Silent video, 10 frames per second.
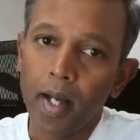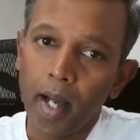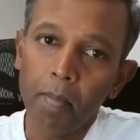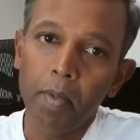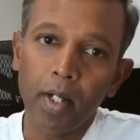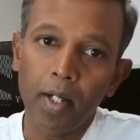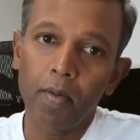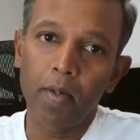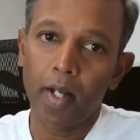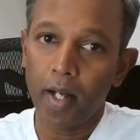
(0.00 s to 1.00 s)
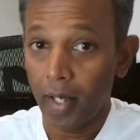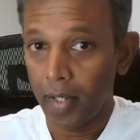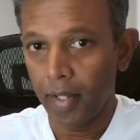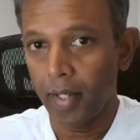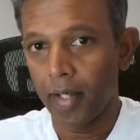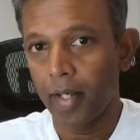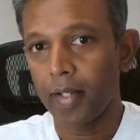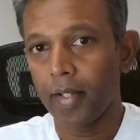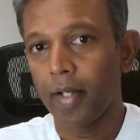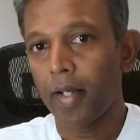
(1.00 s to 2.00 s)
hybrid cloud and
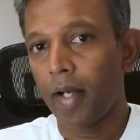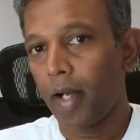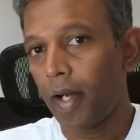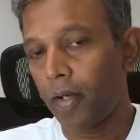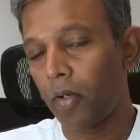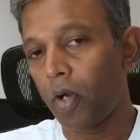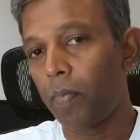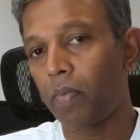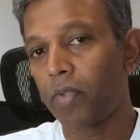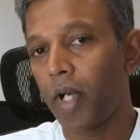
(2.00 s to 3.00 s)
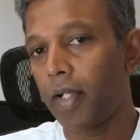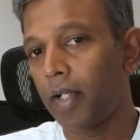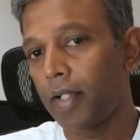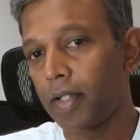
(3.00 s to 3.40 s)
AI. And top of that,